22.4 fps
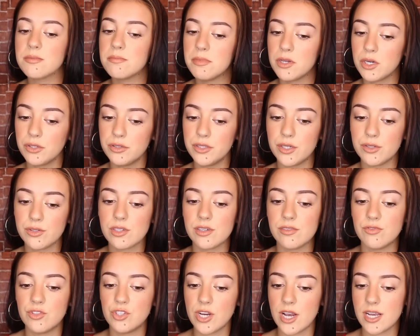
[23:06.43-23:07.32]
Middle notes
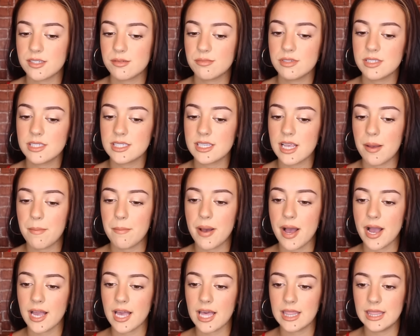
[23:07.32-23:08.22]
of jasmine,
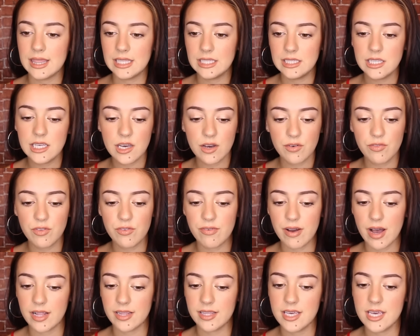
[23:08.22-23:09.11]
sambac, lily of the
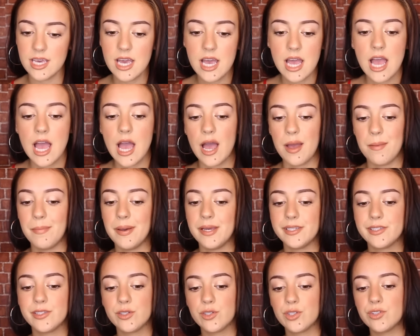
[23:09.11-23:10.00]
valley, and
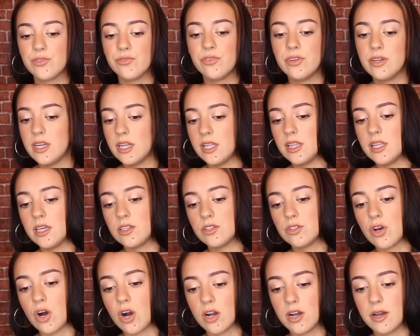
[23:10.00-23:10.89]
base notes of vanilla,
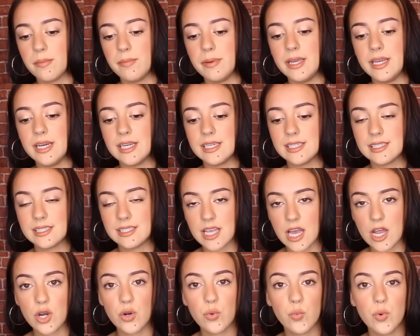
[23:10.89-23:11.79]
tonka bean,
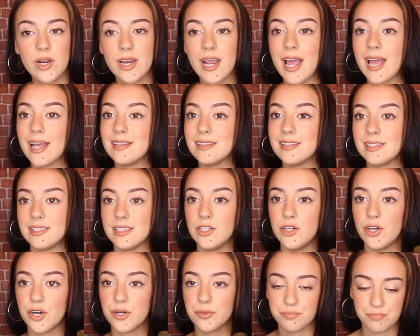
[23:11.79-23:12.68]
sandalwood, and cedar.